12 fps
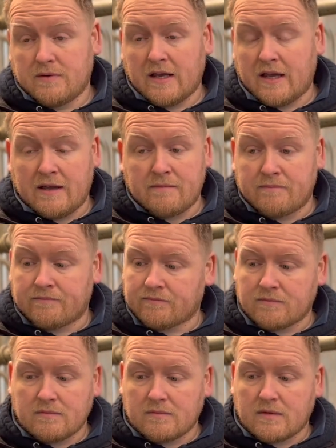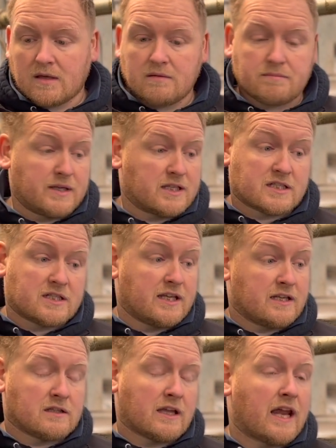be it
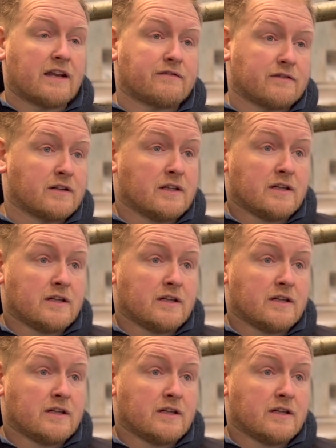steel, anything,